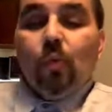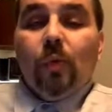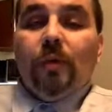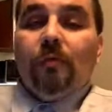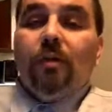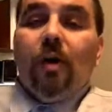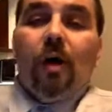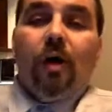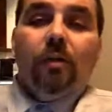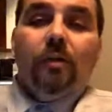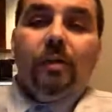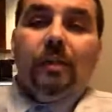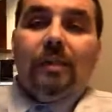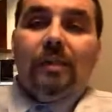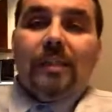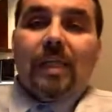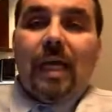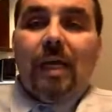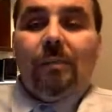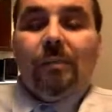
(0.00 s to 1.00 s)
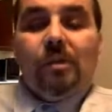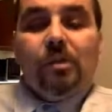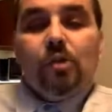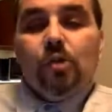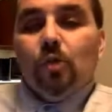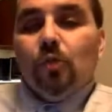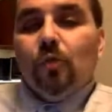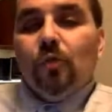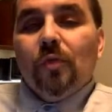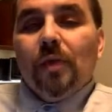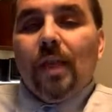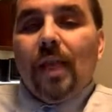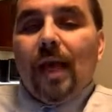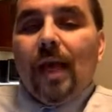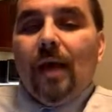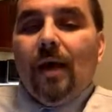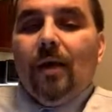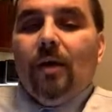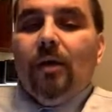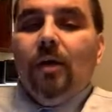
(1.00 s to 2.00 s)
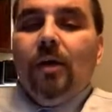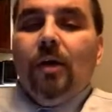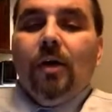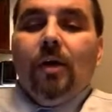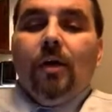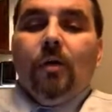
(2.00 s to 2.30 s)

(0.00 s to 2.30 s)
We've all done time in juvenile.